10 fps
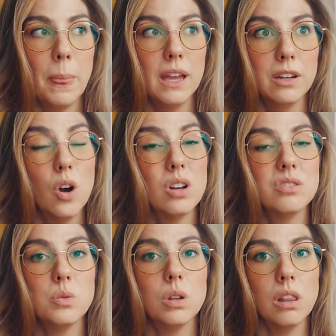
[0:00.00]
and
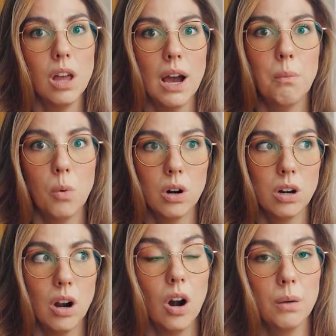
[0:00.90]
cause you a lot
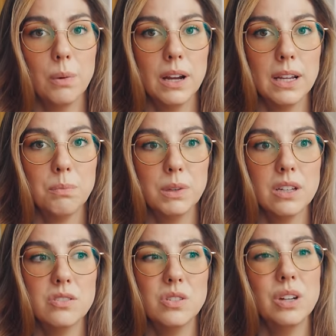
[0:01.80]
more heartbreak
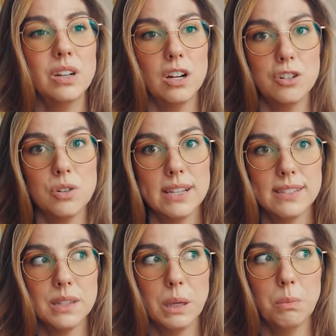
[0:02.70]
because you didn't address
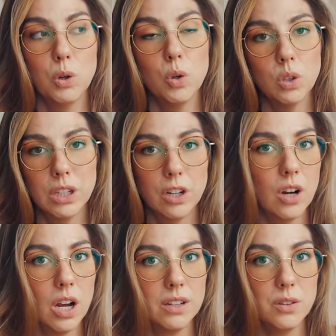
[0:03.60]
them earlier
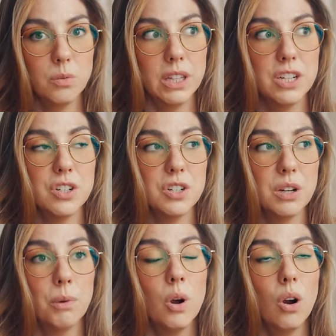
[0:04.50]
on in the
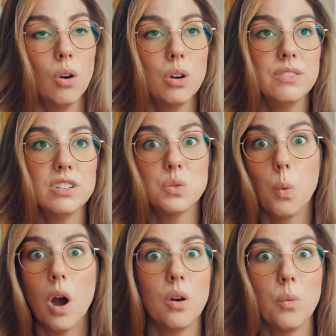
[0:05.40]
relationship or even just
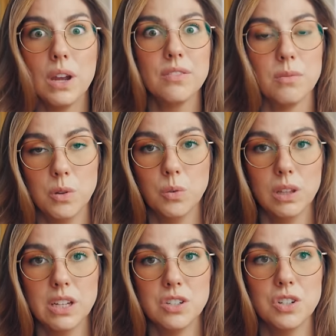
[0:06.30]
walk away from the
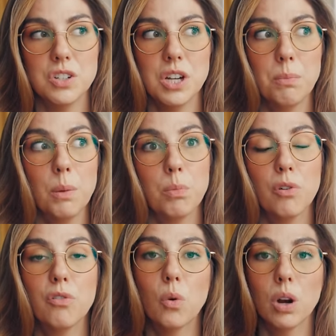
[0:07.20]
relationship
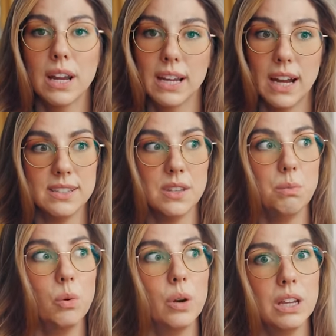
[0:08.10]
before it got to the
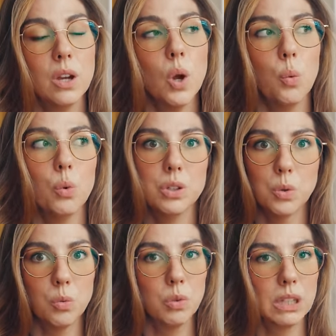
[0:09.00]
point where you
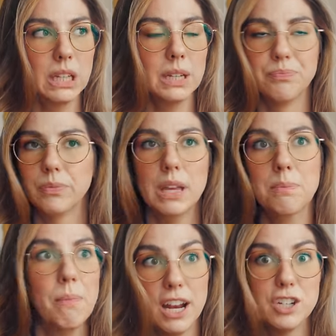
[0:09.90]
were really
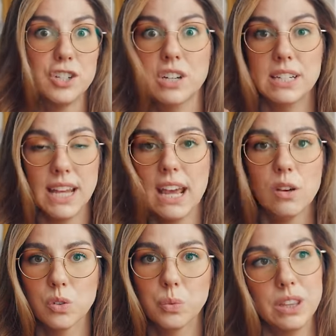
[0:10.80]
enmeshed and
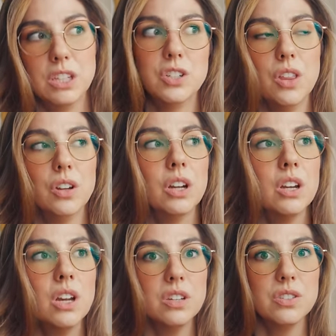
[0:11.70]
entangled with each other.
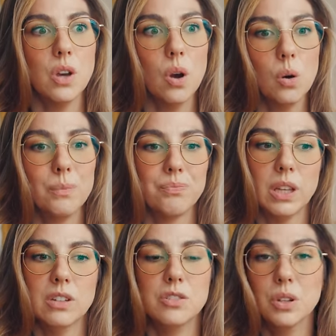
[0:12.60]
So
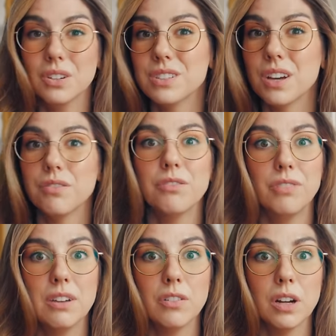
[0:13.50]
do yourself a
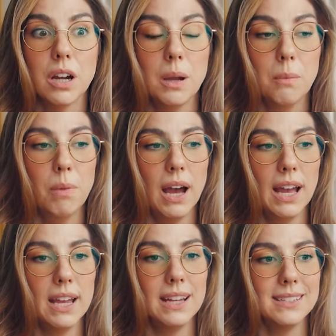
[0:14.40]
favor
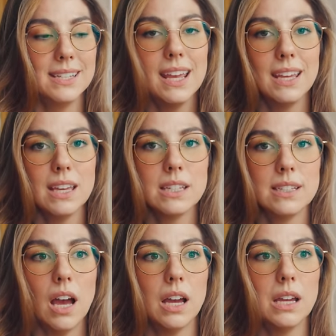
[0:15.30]
by taking the
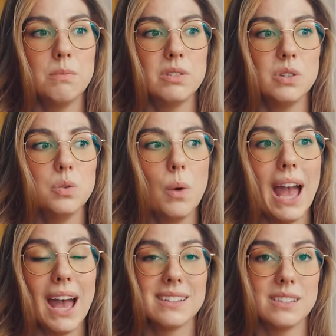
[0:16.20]
time to
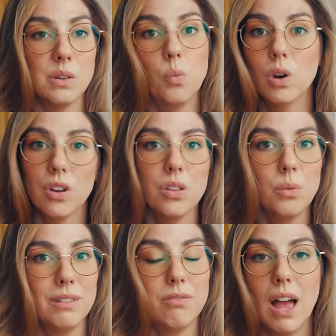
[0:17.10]
ask, like, what are the
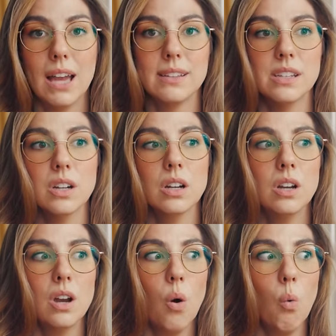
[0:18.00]
red flags here?
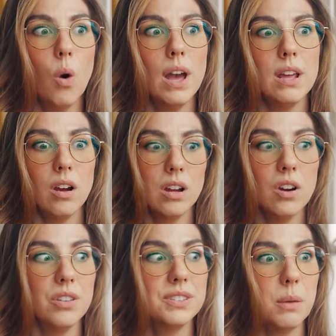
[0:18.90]
What
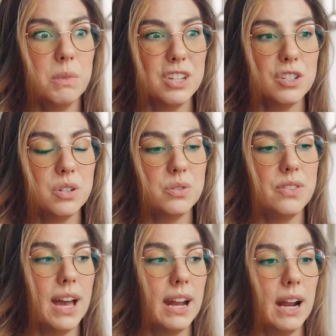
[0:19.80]
are some issues
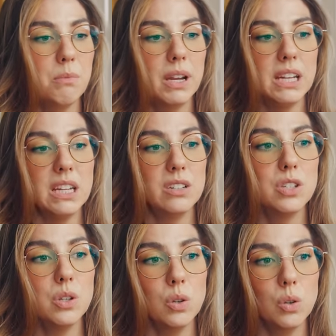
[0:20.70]
that I might need
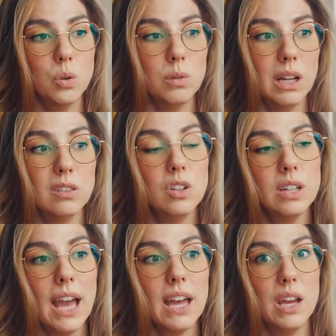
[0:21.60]
to look
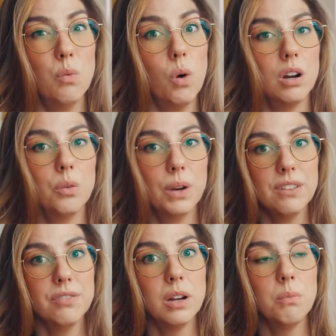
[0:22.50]
at and walk away
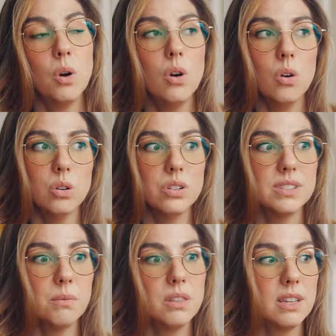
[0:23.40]
from, or
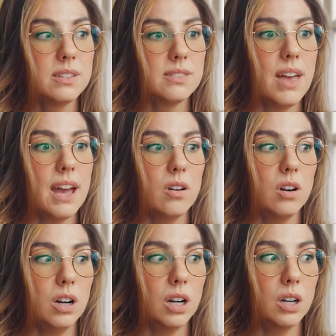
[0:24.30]
some things that
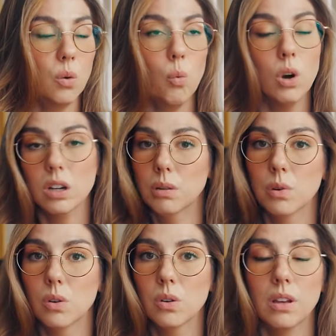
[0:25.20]
are
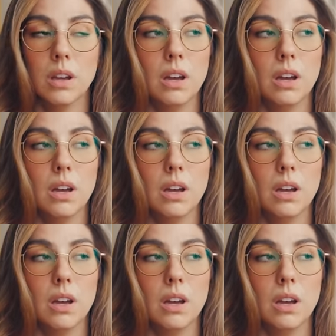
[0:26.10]
workable?